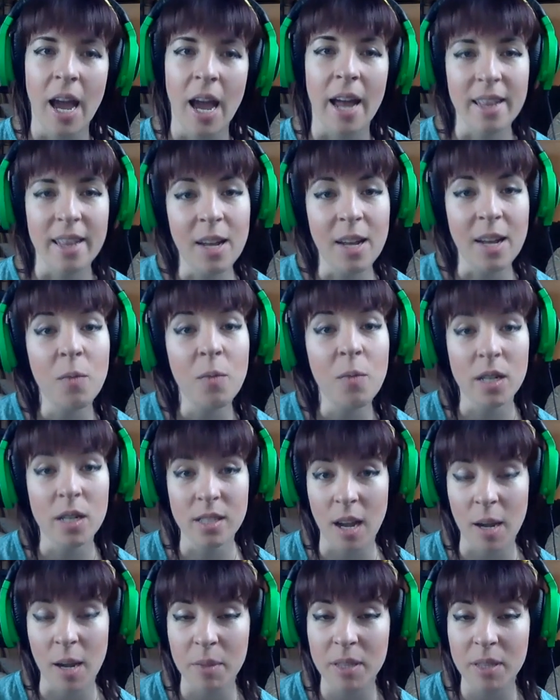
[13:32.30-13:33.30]
And then one
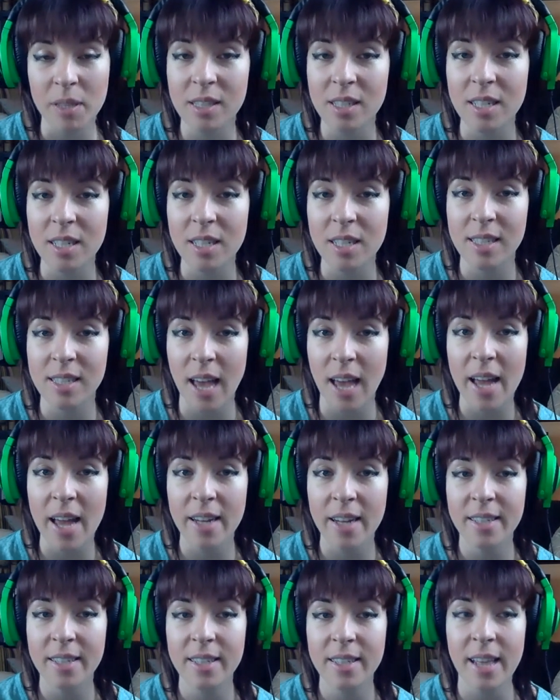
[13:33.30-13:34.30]
time Lizzy
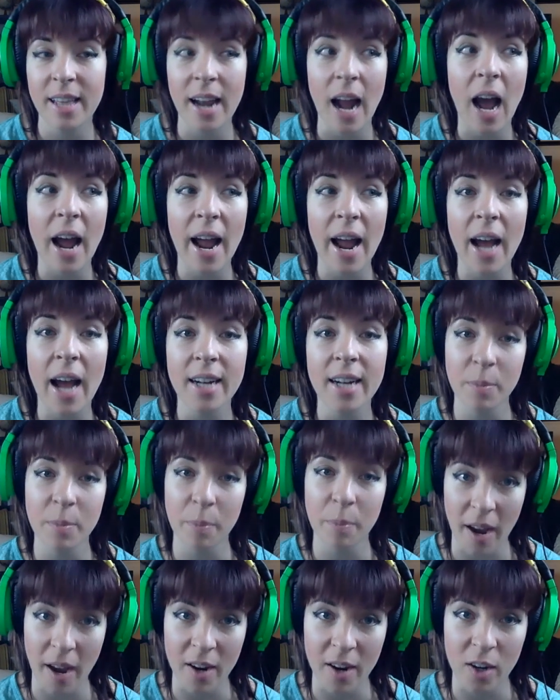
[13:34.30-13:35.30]
said that I had to
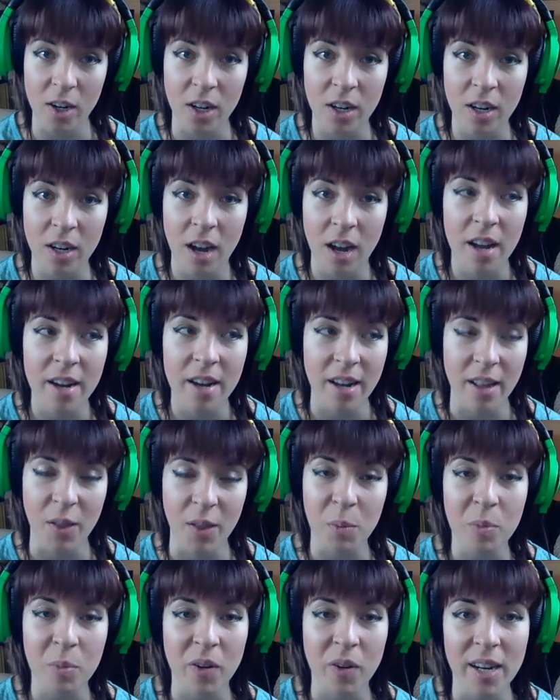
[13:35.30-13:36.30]
buy her
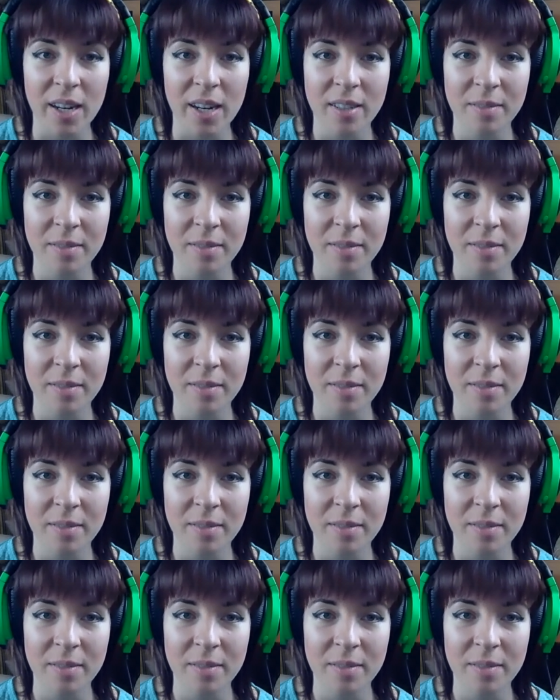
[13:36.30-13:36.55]
another print.